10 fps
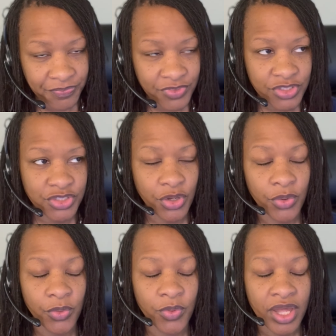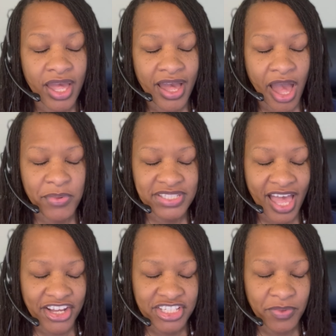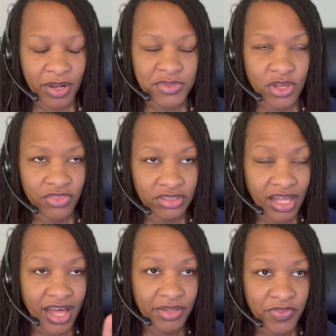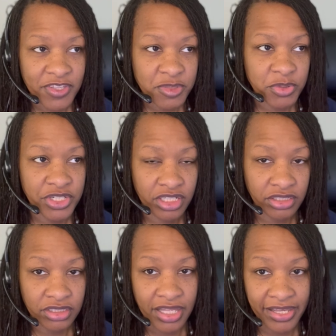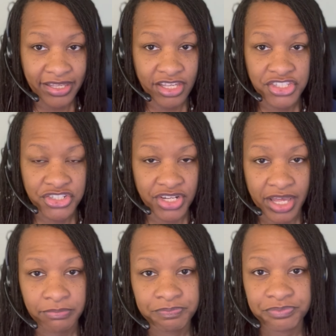So I was actually, when I was on the line with this particular client yesterday,